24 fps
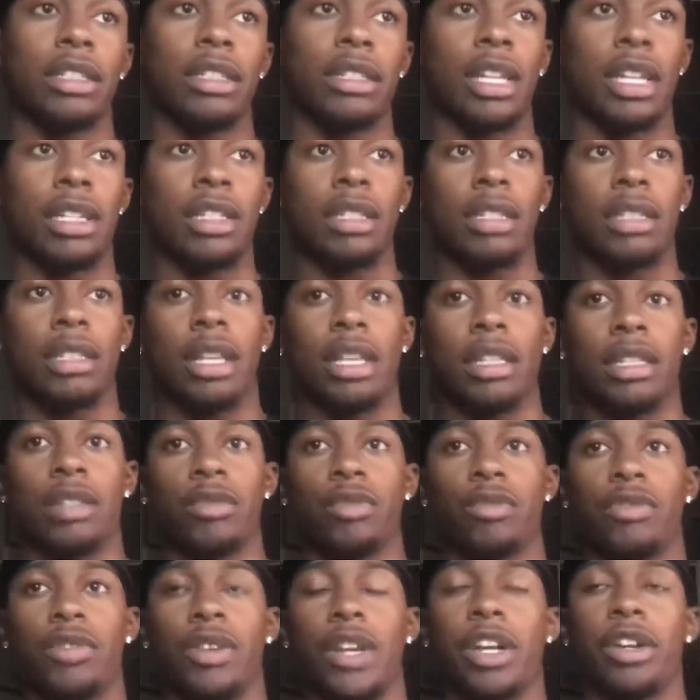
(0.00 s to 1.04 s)
That's that's
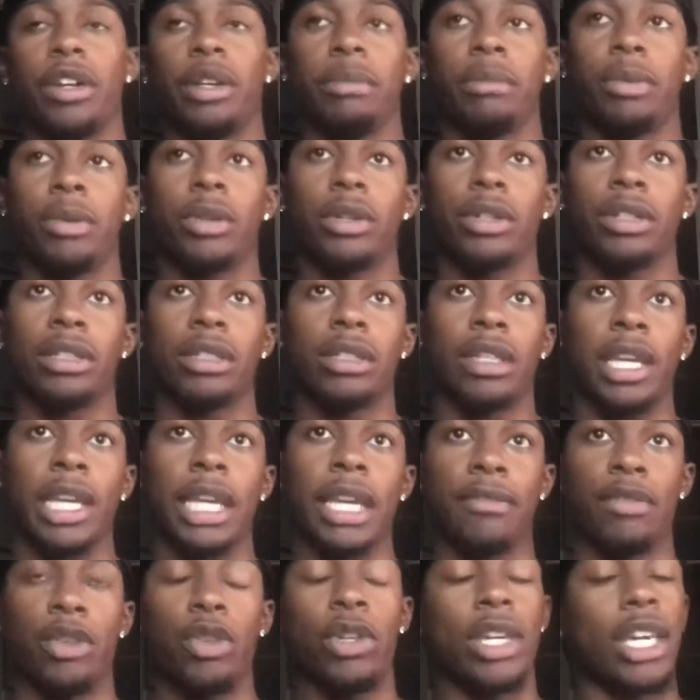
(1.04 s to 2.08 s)
very important. Like,
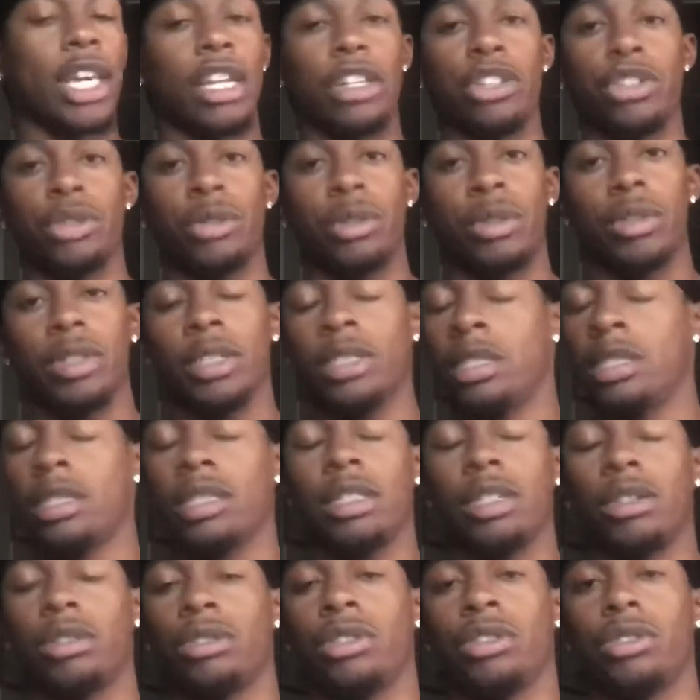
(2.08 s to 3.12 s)
if you can't shoot threes, just
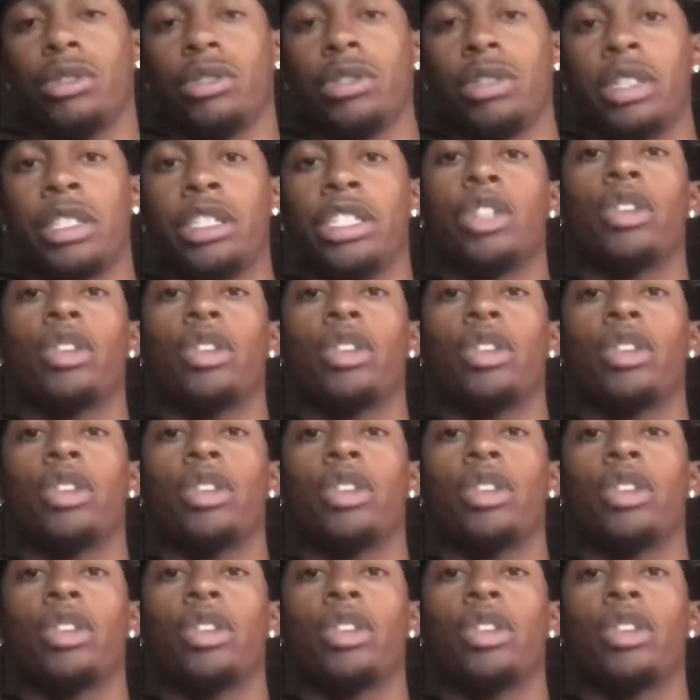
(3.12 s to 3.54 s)
don't shoot threes.